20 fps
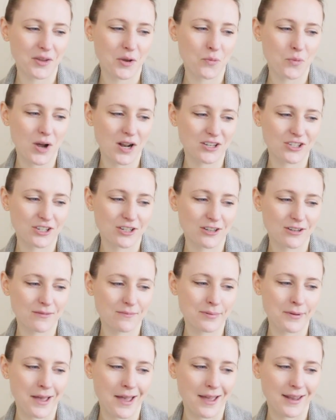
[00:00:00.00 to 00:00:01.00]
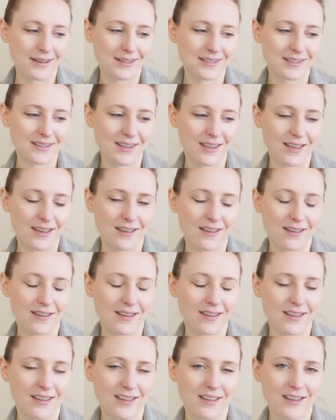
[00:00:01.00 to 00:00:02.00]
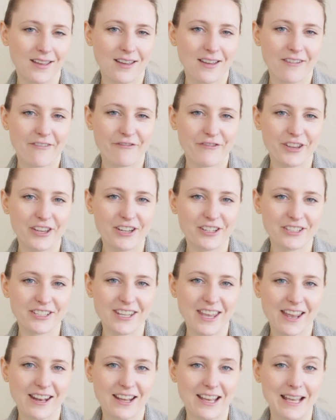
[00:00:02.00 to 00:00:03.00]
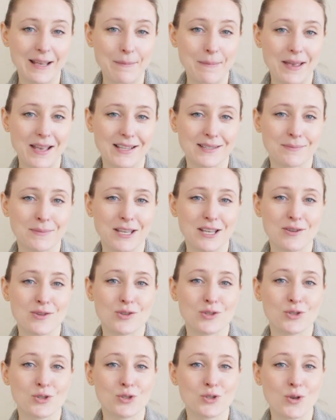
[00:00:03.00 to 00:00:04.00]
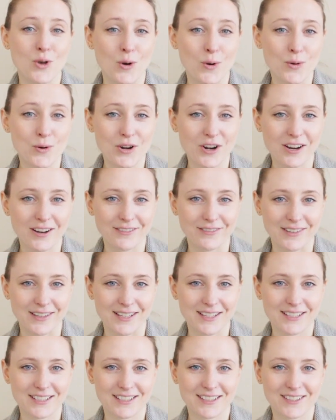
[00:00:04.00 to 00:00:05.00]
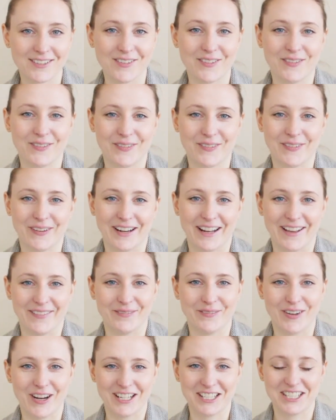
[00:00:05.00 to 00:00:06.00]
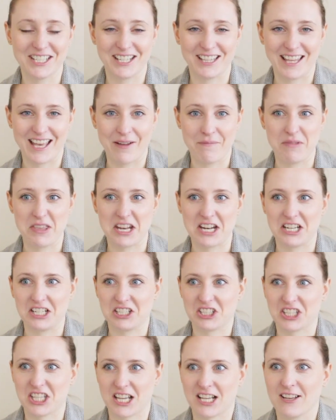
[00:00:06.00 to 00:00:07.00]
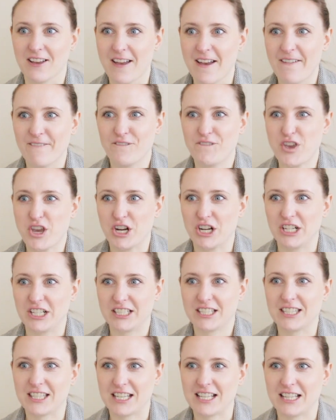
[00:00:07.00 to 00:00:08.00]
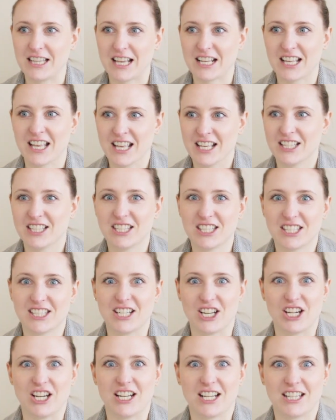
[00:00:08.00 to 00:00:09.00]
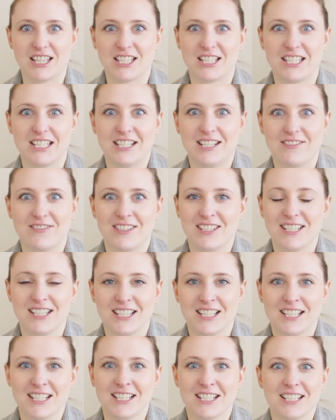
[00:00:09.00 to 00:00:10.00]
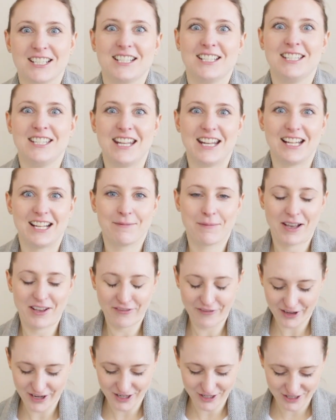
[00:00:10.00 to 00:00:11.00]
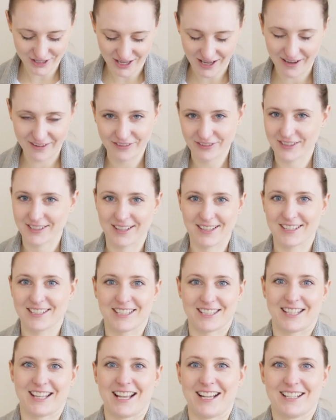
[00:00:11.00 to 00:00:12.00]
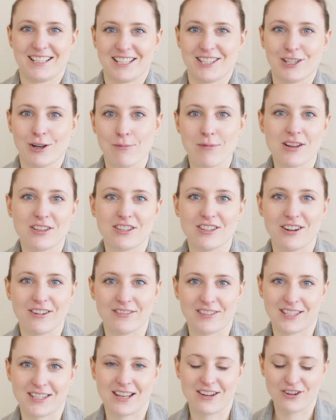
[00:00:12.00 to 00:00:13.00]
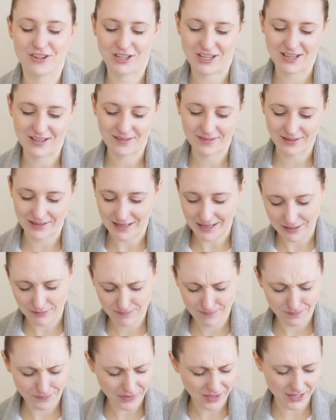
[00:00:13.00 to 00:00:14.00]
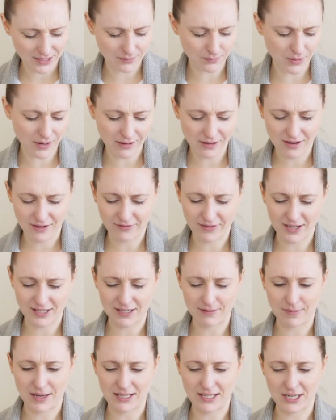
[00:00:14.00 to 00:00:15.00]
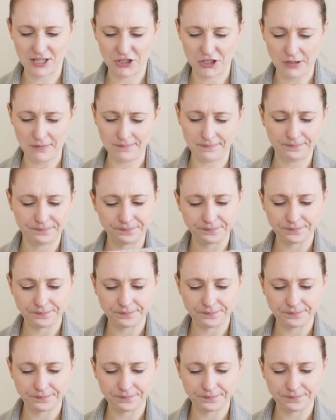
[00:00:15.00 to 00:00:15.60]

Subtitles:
watcher, but the figure skating makes me so nervous when I'm watching them that I just like furiously like staring at the TV, knitting my fingers off because there's just like so much nervous energy, and that has probably affected my tension.